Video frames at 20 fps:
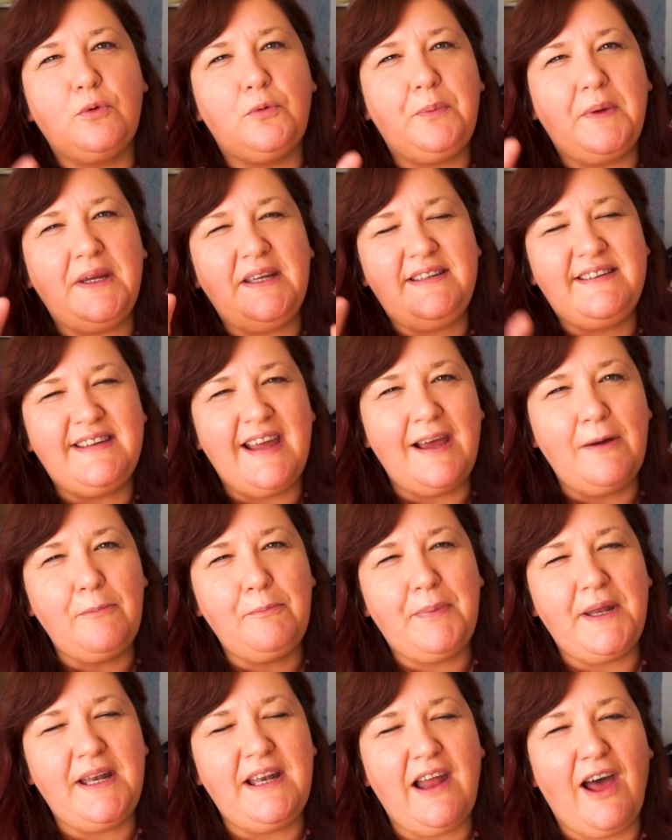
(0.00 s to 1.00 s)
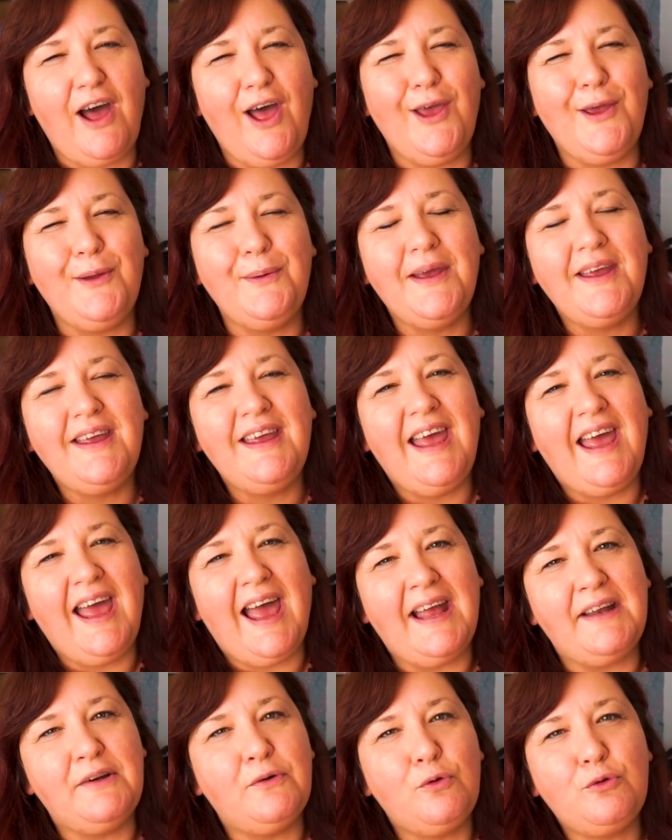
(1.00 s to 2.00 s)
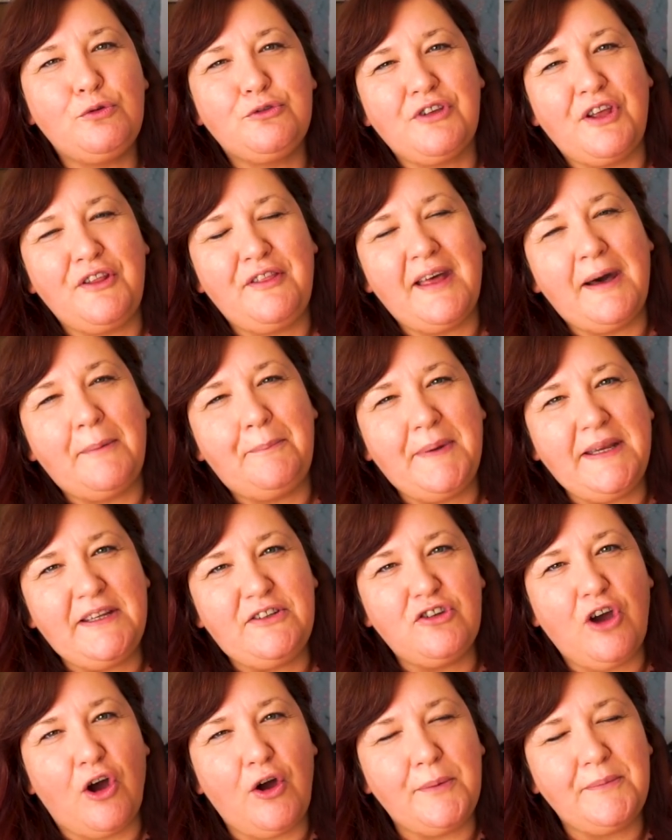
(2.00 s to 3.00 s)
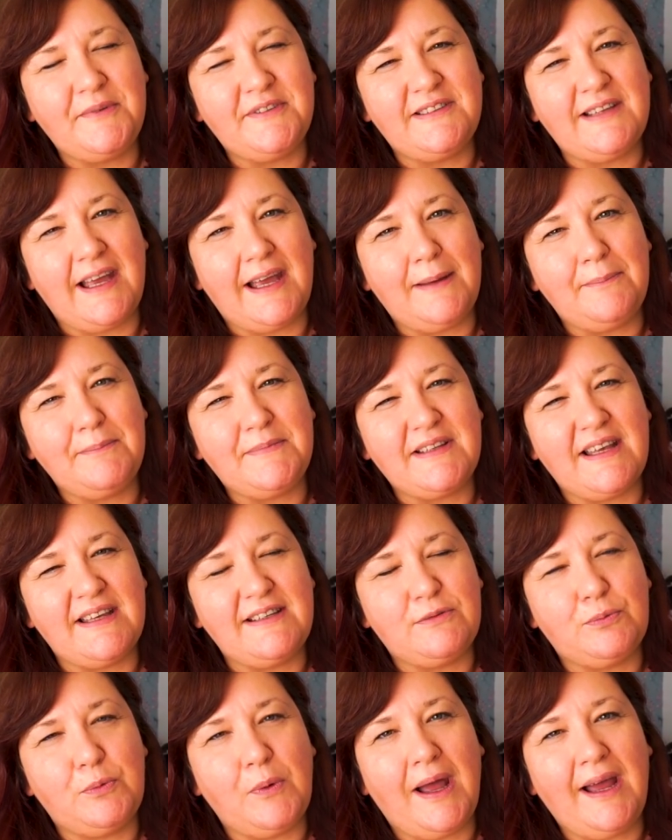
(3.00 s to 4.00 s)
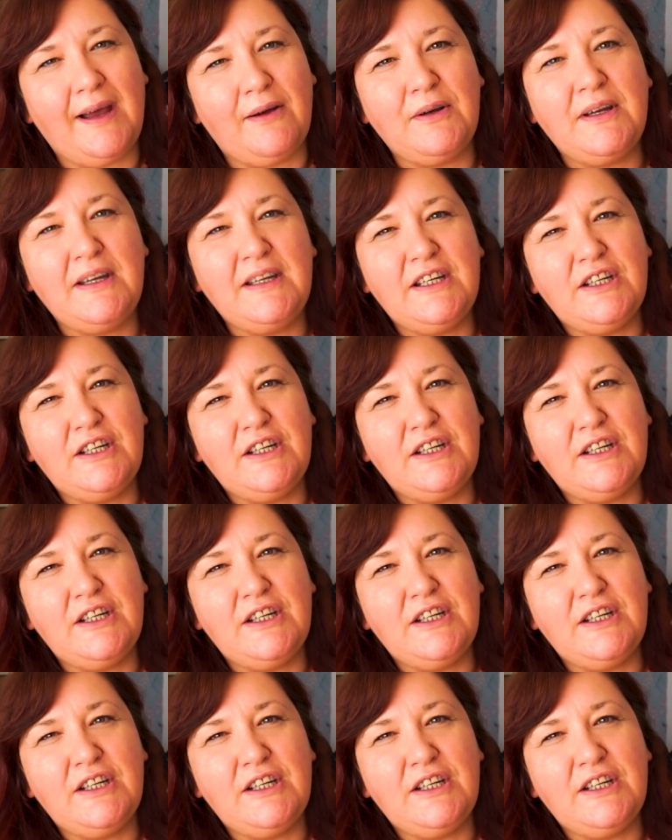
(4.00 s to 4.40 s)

will be down below and also there'll be timestamps as well,